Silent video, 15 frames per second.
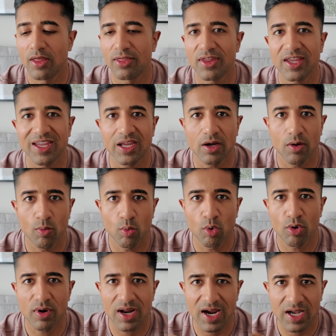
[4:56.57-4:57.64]
the
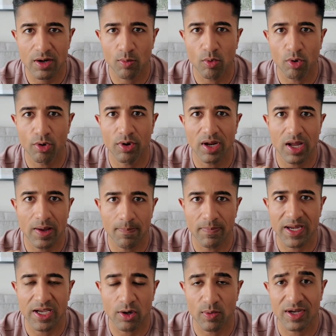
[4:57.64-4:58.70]
1901
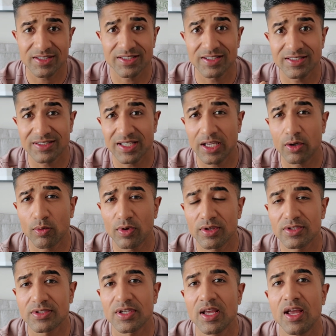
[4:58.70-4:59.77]
amino acid
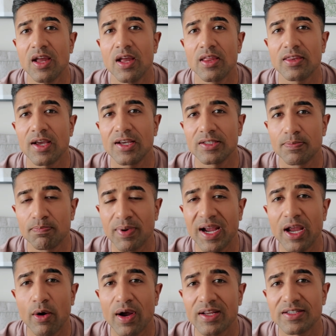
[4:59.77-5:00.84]
sequence that is
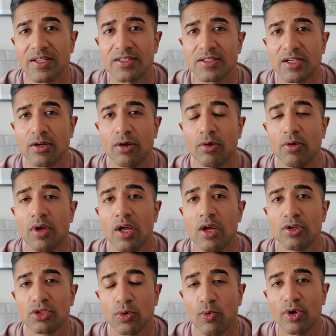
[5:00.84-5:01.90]
bioidentical
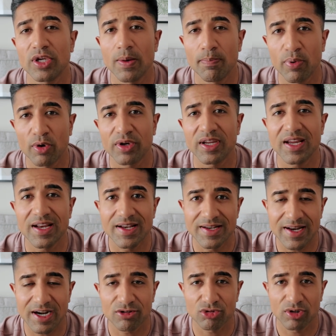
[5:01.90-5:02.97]
to what your body
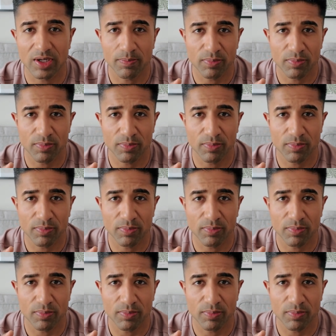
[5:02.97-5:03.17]
naturally